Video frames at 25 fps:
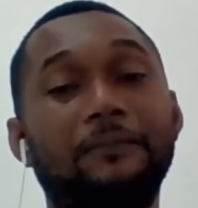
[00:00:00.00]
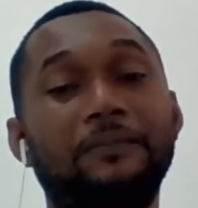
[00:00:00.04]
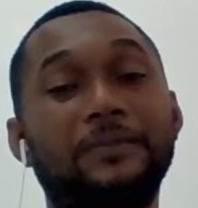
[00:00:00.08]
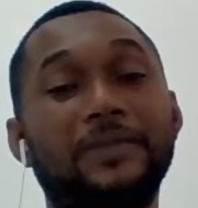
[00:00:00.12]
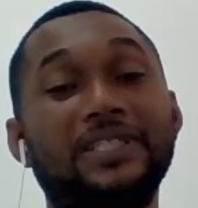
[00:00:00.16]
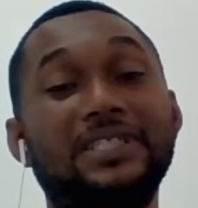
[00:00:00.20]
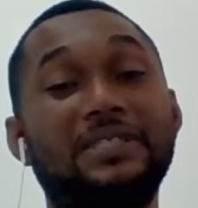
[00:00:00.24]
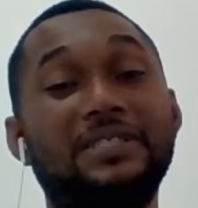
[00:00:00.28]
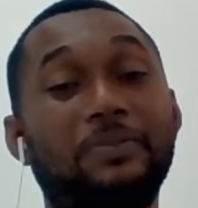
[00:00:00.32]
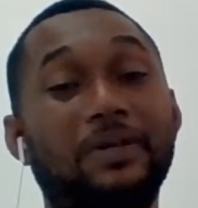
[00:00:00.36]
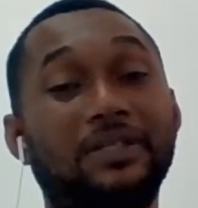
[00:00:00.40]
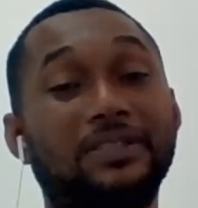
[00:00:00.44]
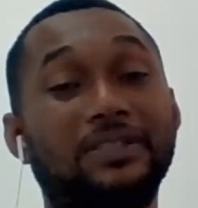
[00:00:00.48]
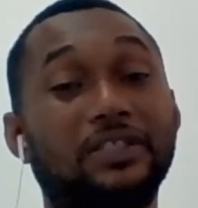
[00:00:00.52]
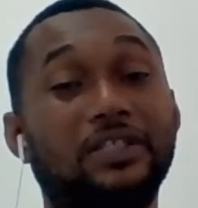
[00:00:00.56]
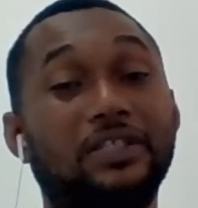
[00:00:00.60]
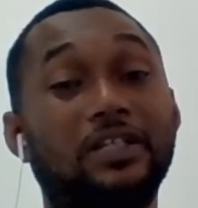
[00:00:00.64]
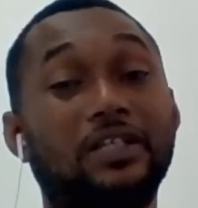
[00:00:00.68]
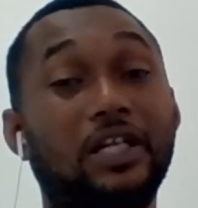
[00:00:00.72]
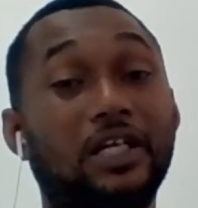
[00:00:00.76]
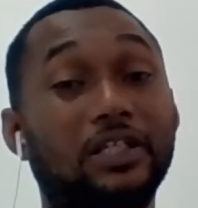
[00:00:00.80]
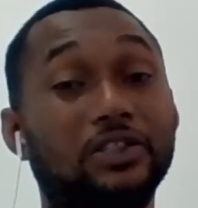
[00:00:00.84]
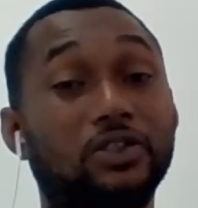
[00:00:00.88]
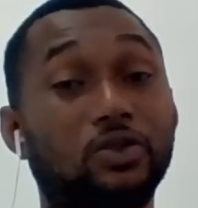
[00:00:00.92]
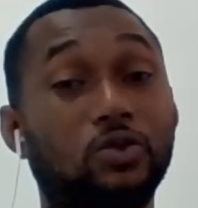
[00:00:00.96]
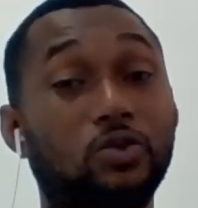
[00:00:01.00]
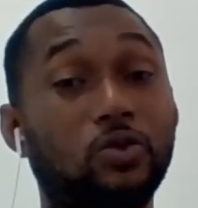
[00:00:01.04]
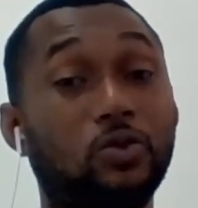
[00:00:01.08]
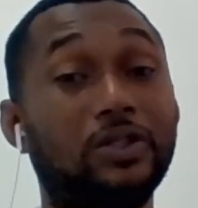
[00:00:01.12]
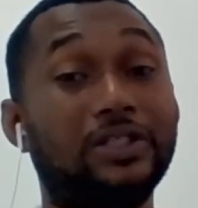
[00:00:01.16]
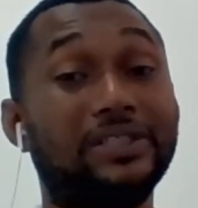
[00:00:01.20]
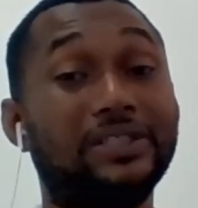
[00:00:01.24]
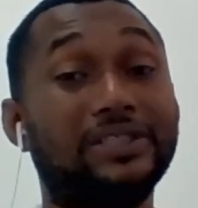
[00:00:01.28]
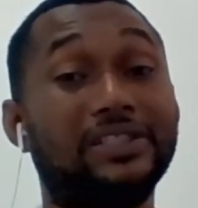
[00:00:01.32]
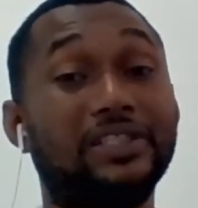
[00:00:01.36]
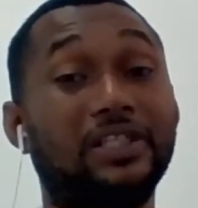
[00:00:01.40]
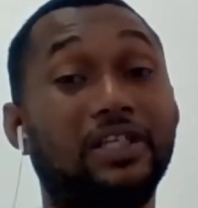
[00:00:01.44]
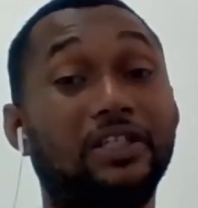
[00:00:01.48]
this particular school
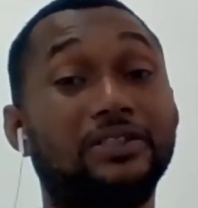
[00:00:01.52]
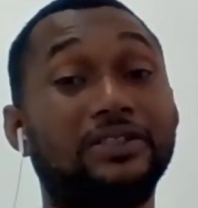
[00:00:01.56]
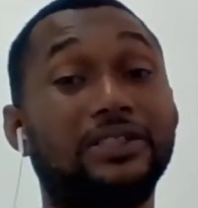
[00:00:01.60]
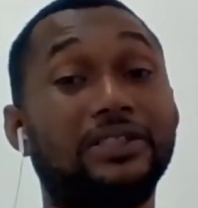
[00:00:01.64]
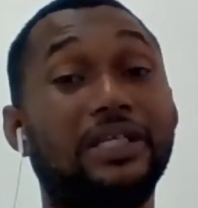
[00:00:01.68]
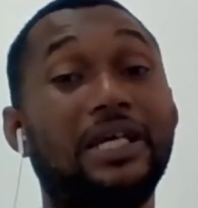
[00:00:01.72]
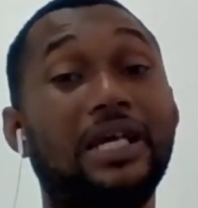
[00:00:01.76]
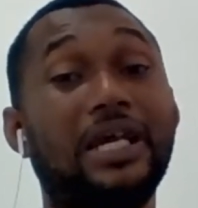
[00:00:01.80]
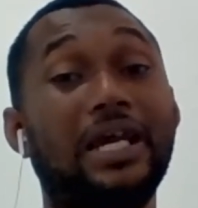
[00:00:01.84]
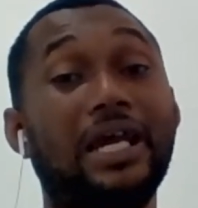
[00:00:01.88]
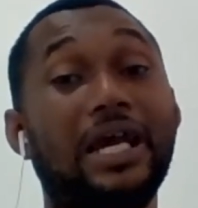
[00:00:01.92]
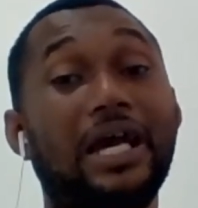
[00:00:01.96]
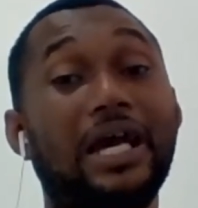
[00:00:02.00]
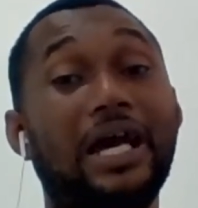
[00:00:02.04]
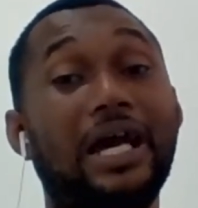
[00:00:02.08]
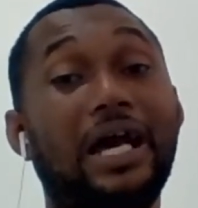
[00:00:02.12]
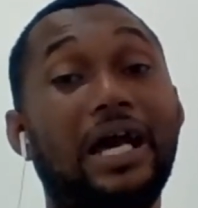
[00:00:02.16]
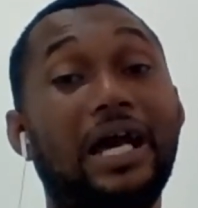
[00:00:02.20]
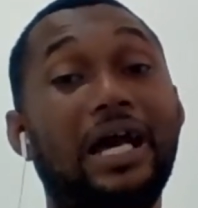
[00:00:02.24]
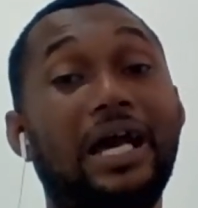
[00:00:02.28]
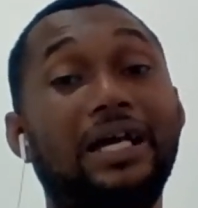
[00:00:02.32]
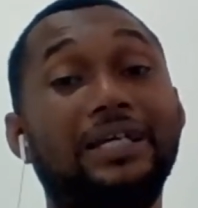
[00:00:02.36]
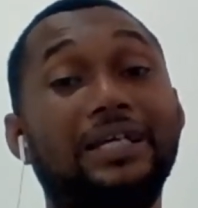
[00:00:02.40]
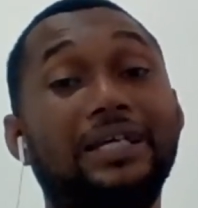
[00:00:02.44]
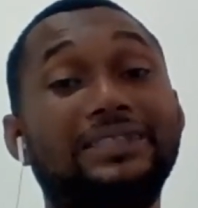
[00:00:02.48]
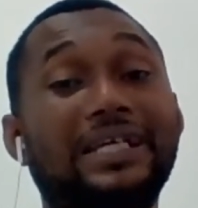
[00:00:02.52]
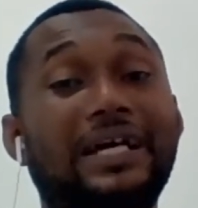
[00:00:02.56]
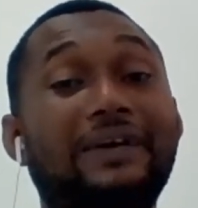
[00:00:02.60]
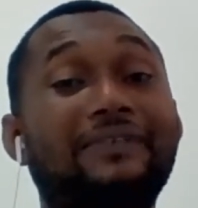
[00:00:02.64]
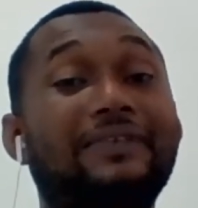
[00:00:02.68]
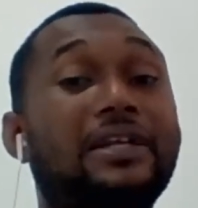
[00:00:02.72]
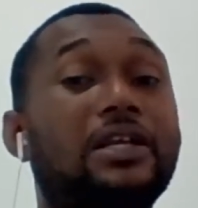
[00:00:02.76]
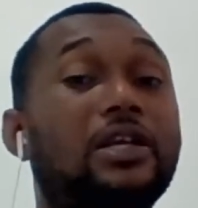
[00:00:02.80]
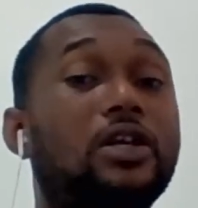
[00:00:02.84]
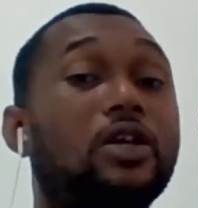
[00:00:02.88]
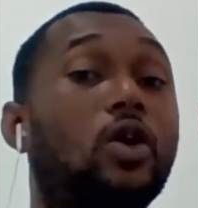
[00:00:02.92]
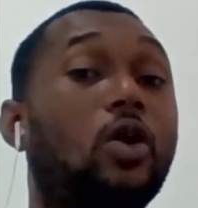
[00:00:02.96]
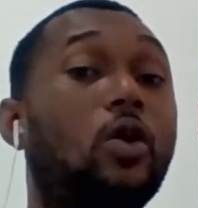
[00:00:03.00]
is not is
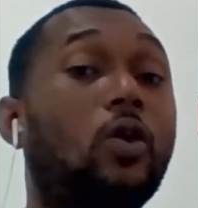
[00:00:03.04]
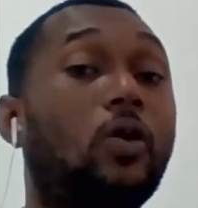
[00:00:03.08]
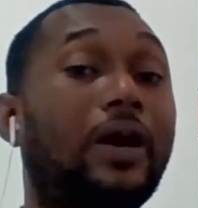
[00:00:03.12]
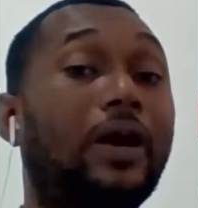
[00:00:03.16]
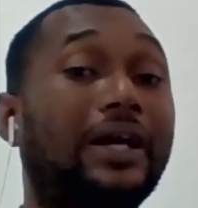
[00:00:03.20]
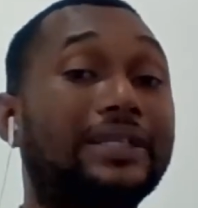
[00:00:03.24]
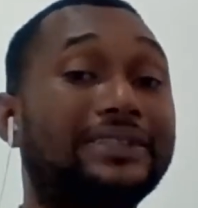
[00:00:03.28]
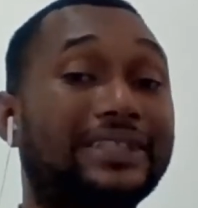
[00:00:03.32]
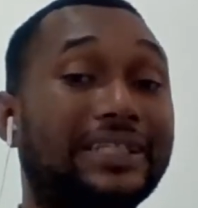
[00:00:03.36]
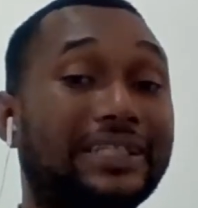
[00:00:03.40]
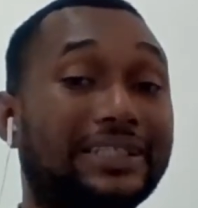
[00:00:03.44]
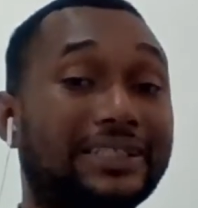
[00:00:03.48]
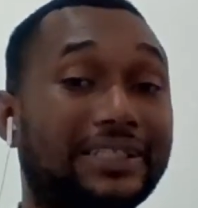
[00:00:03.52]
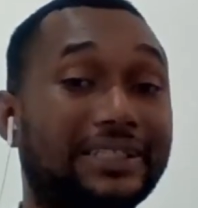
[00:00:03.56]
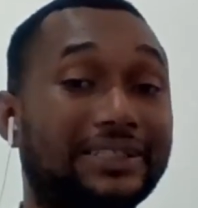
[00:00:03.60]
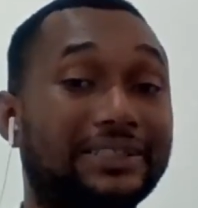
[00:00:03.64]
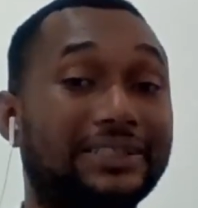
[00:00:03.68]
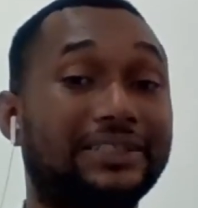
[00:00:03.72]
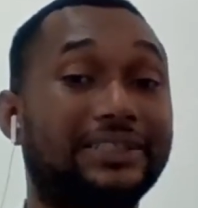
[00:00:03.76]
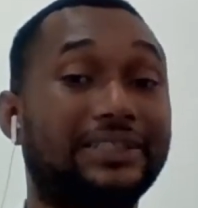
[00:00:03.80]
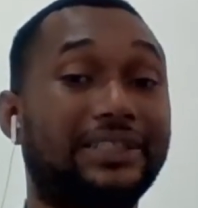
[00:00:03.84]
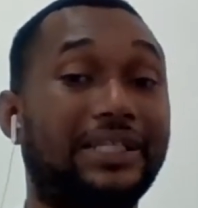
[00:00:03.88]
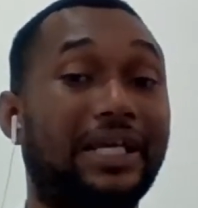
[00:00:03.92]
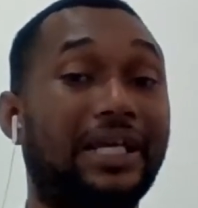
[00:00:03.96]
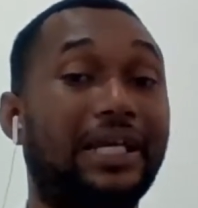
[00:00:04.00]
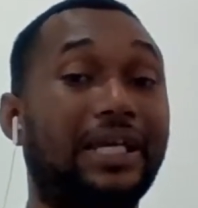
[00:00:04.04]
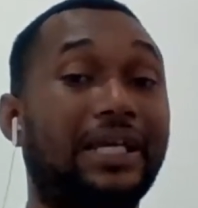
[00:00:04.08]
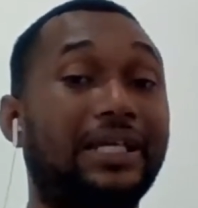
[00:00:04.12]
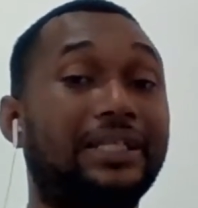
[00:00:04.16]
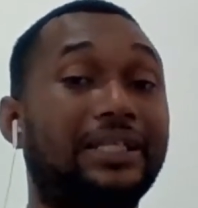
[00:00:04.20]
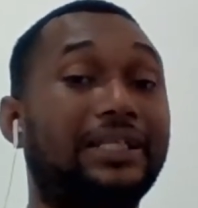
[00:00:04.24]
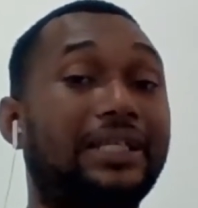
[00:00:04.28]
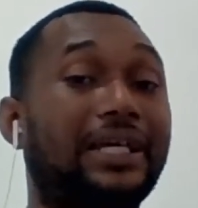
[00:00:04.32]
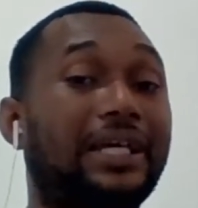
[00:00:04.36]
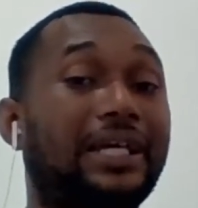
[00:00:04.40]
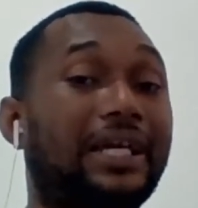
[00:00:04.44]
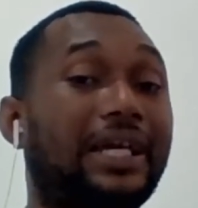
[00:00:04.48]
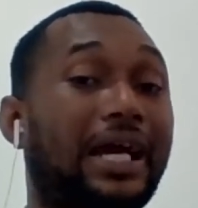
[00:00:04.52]
having low attendance.
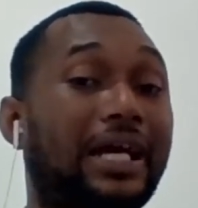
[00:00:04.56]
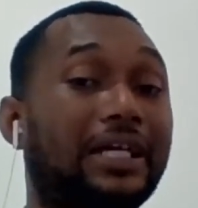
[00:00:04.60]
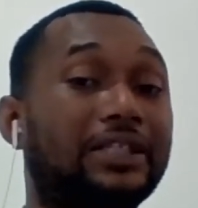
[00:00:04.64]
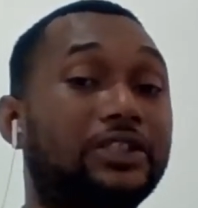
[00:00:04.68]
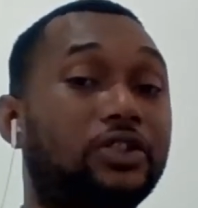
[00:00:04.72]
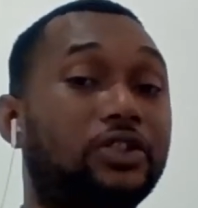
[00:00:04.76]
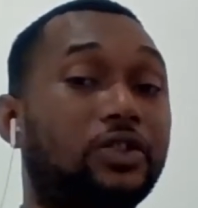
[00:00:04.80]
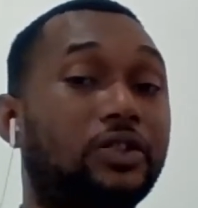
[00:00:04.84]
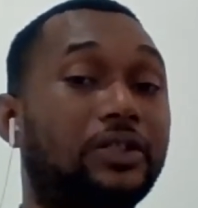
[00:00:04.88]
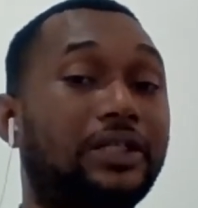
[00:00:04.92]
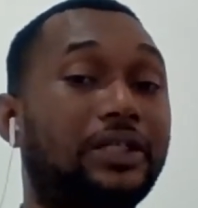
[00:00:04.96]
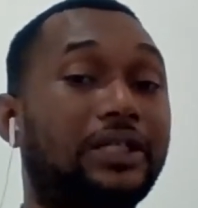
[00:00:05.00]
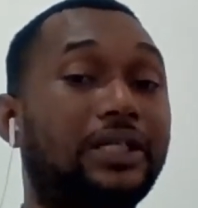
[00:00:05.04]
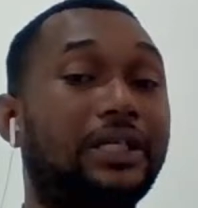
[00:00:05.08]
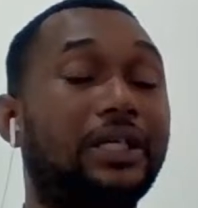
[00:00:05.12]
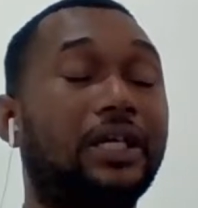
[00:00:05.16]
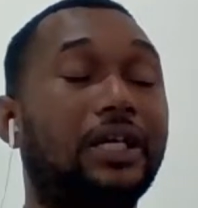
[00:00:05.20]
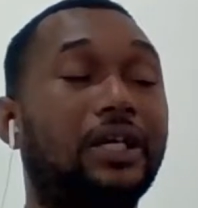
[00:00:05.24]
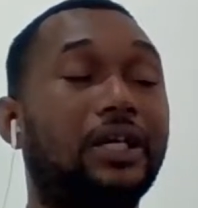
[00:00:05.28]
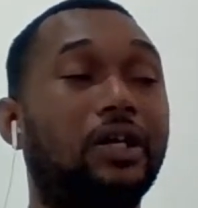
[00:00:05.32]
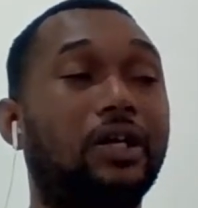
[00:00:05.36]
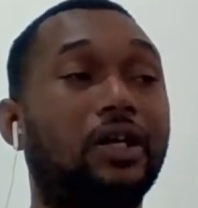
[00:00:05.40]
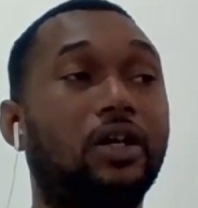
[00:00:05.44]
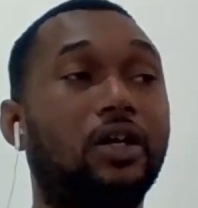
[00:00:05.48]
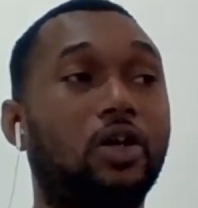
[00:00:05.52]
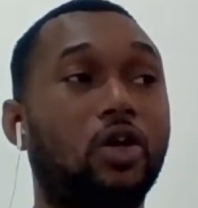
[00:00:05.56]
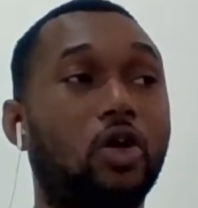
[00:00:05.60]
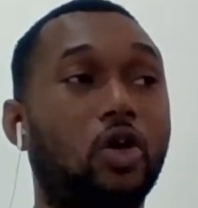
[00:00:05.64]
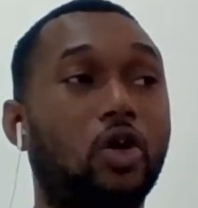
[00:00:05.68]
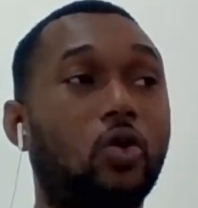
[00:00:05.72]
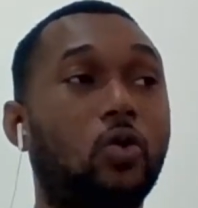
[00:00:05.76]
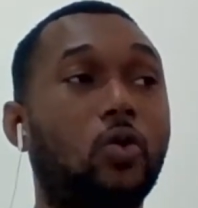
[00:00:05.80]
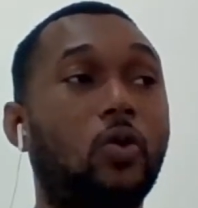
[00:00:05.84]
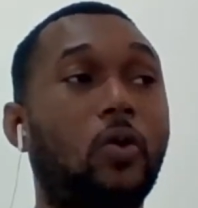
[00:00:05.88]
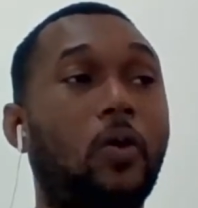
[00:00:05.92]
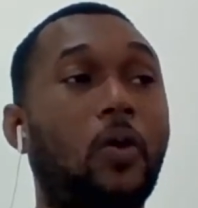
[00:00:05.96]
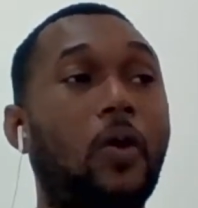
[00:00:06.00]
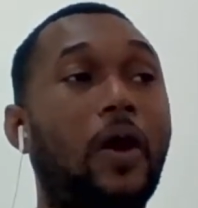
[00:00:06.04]
They actually
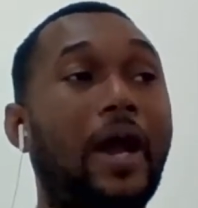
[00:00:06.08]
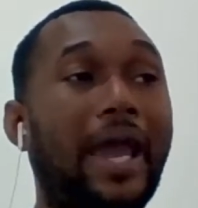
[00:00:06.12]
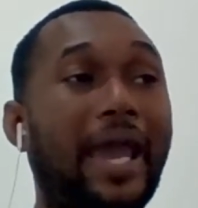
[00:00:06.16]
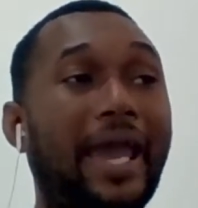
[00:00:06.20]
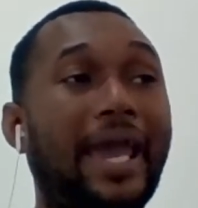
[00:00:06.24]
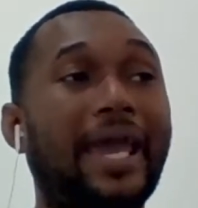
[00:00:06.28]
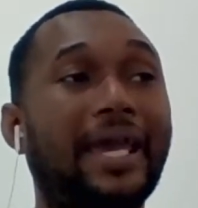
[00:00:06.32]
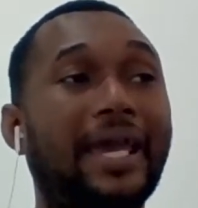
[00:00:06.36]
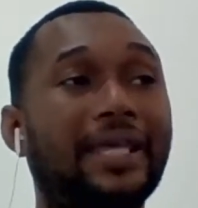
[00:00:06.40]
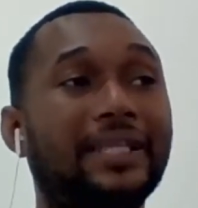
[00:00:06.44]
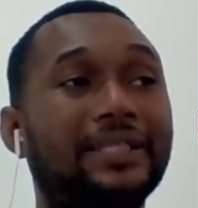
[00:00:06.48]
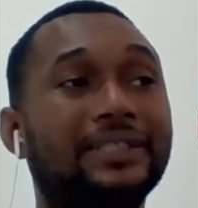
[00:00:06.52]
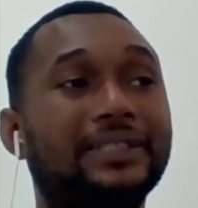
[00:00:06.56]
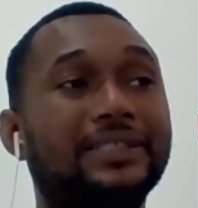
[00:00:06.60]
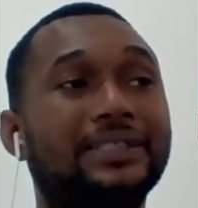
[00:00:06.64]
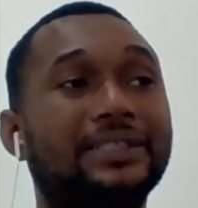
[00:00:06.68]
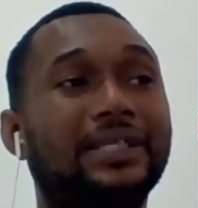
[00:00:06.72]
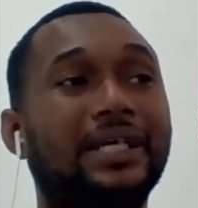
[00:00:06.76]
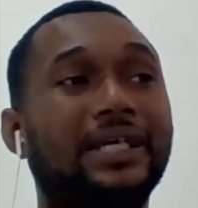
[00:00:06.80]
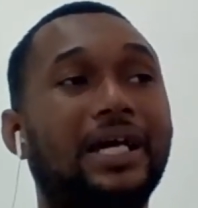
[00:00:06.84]
go and